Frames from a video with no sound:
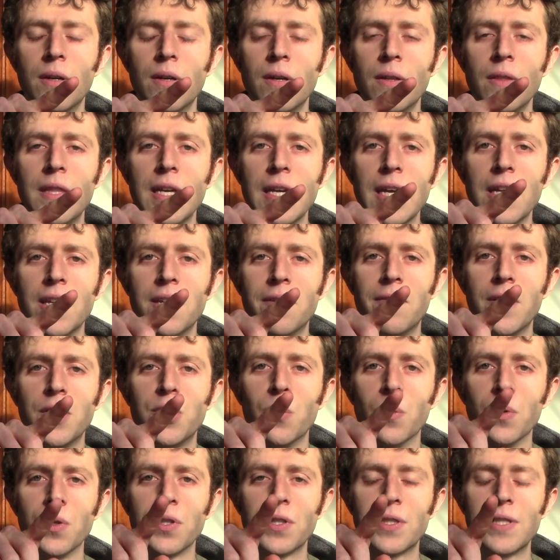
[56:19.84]
the
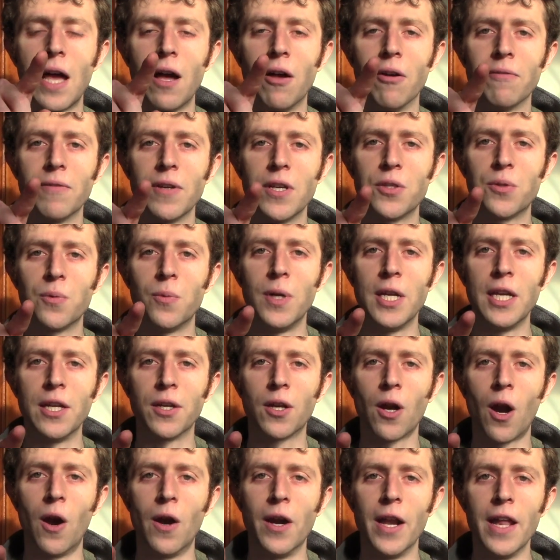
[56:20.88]
individual self is
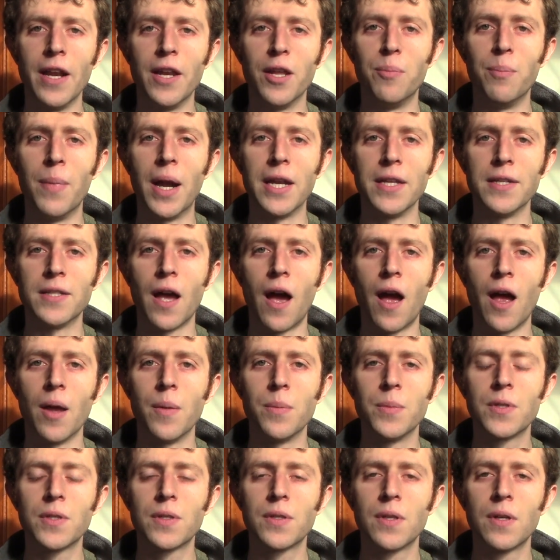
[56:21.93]
reincarnated many
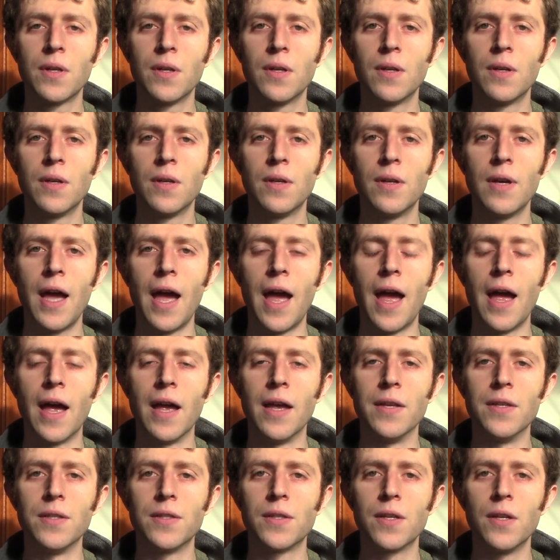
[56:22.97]
times
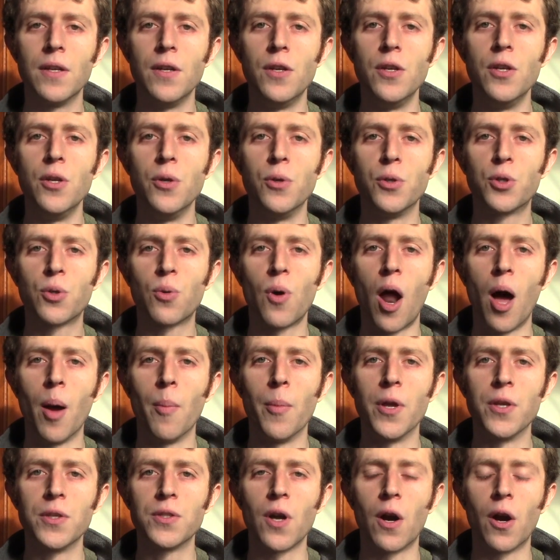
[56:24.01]
as new
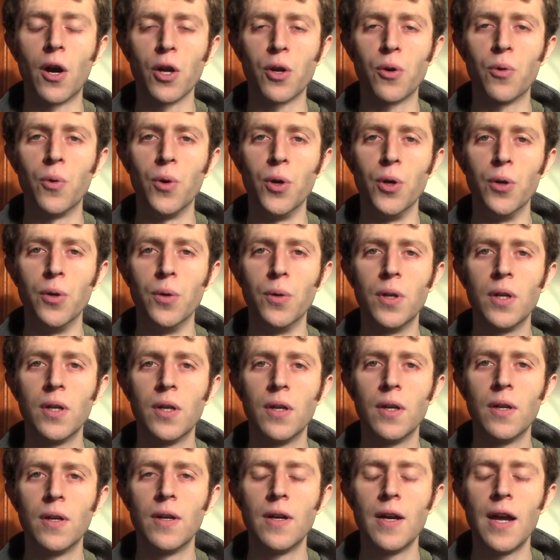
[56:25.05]
traumas are accrued,
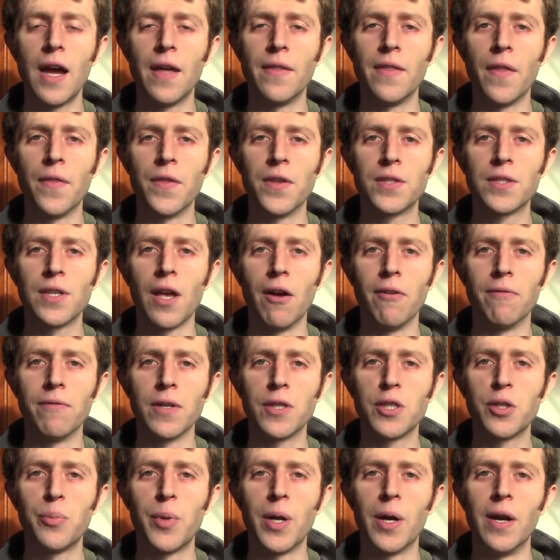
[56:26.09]
and then the self
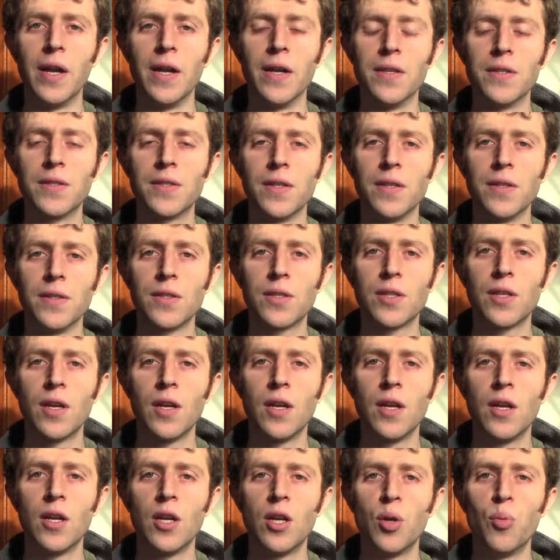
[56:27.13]
experiences
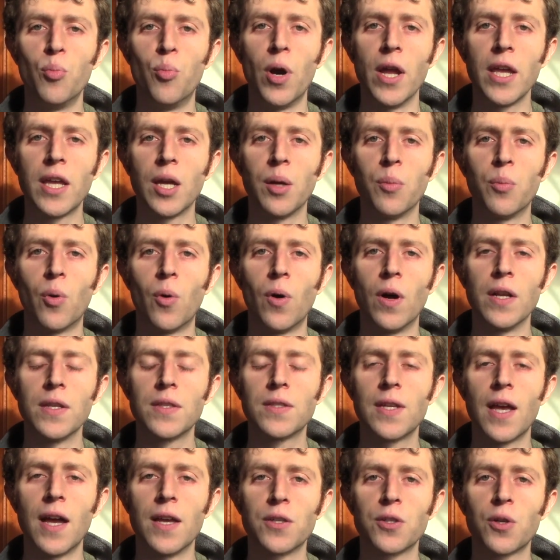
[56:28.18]
breaking
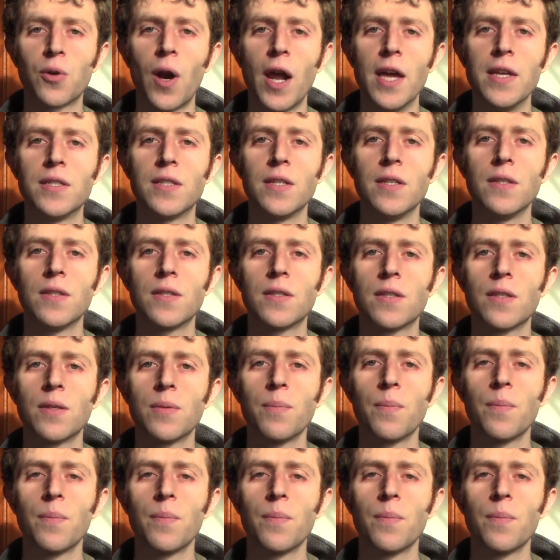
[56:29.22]
points, has crises.